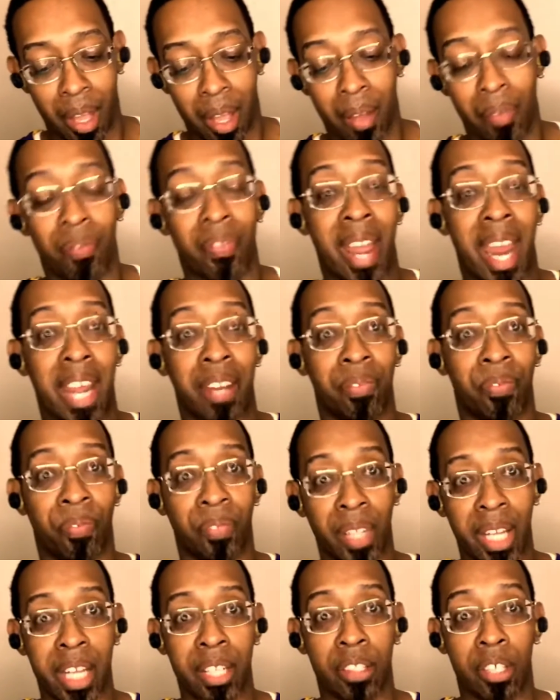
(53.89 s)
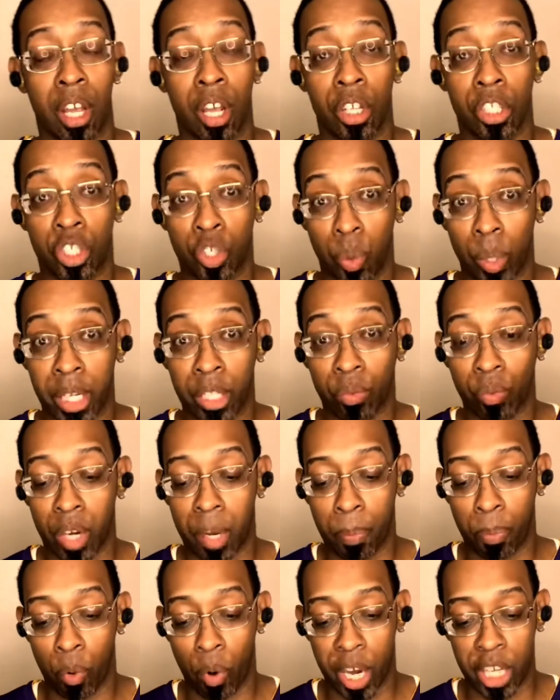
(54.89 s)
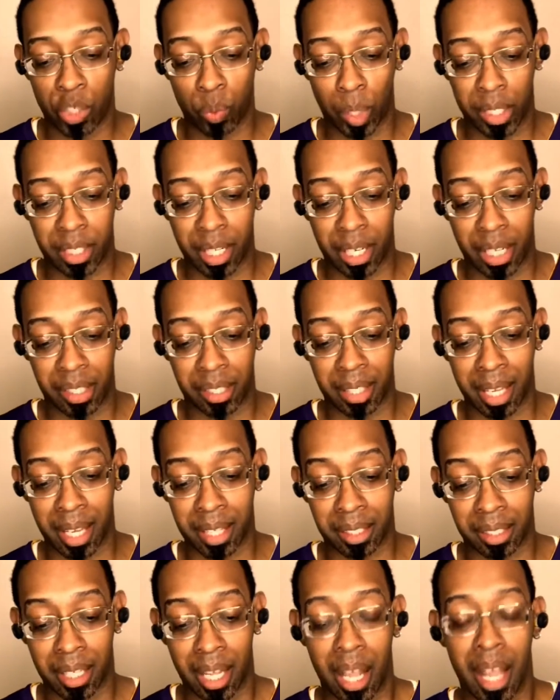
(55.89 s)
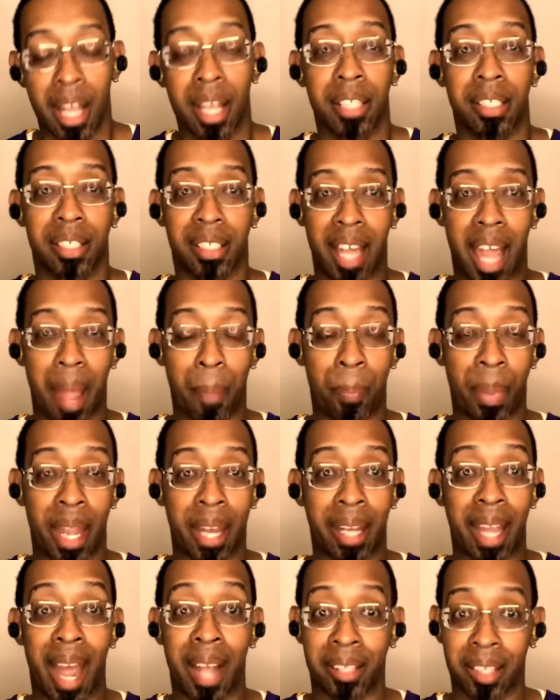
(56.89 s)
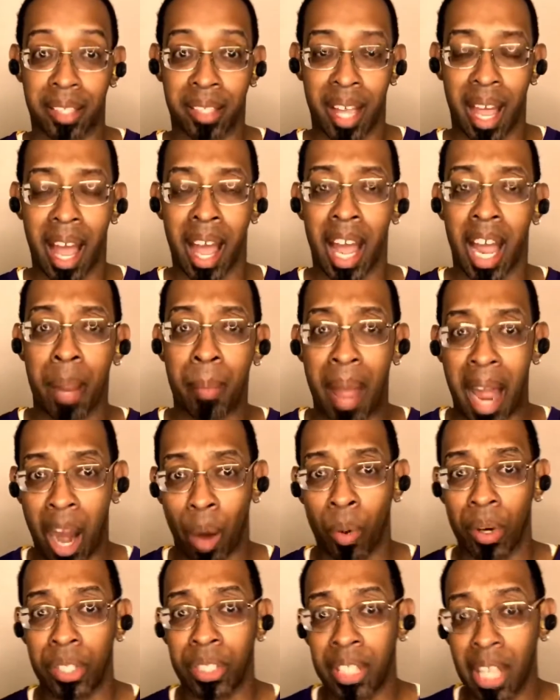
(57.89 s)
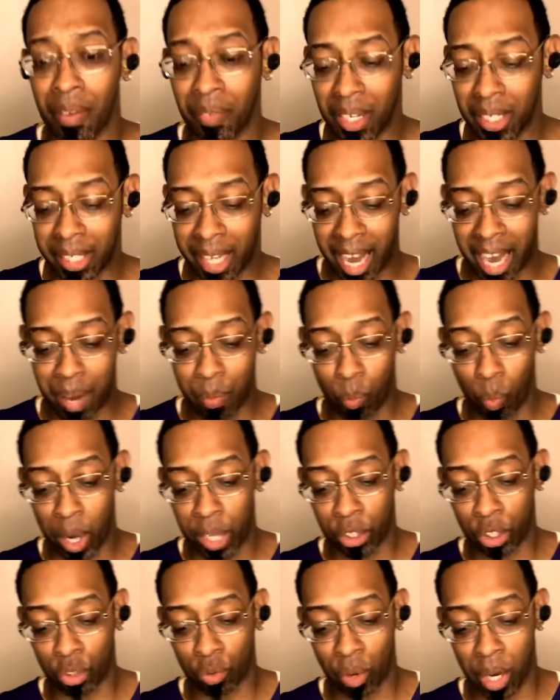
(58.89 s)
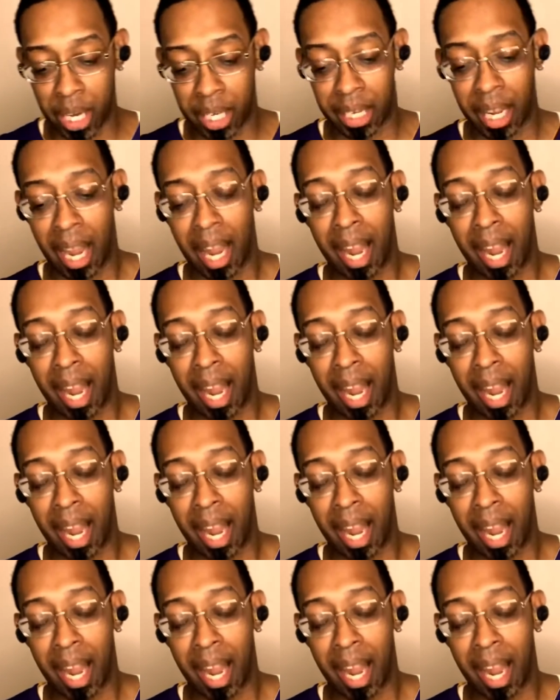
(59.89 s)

Van Fleet, 23 points with 10 assists. Snapping, at the time, our seven-game win streak.